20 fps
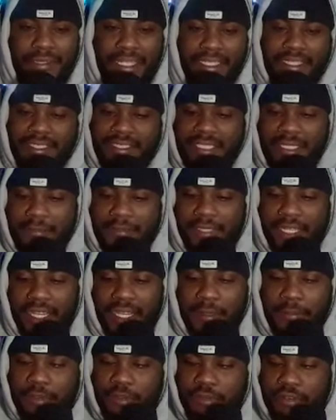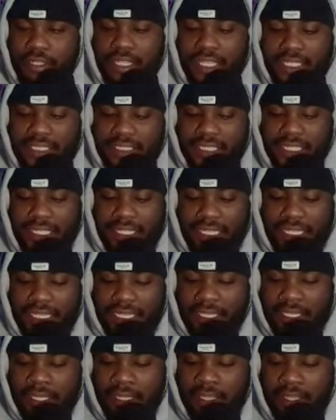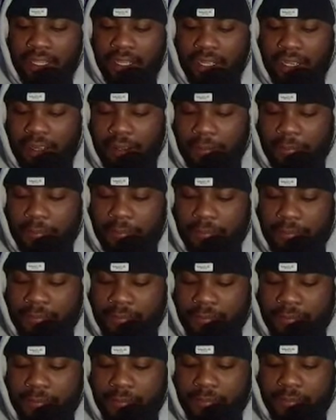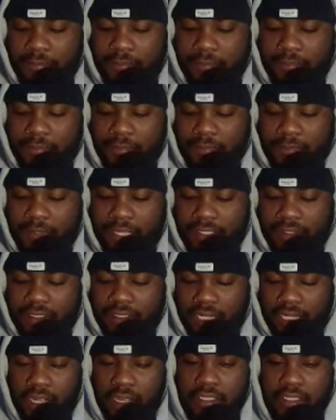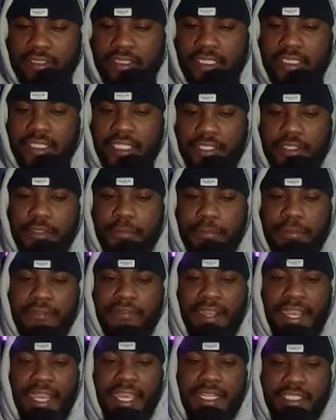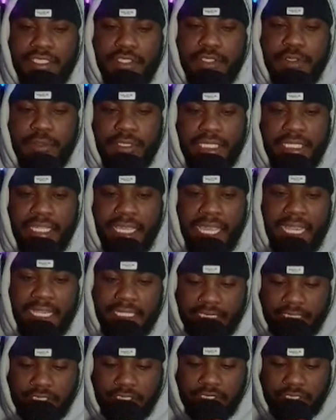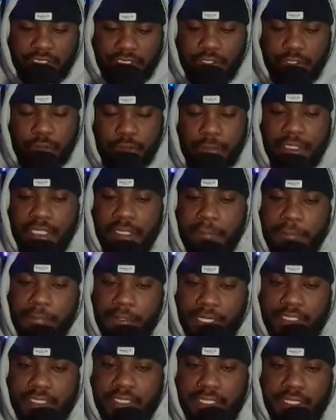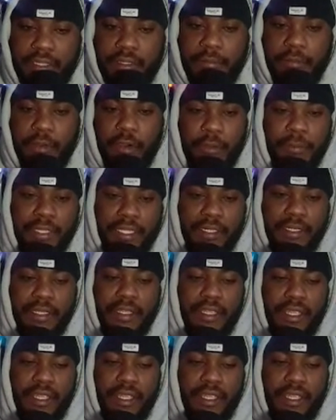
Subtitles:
At the same time, you realize that like that the content that you provide is unique, as in just you being present in the moment,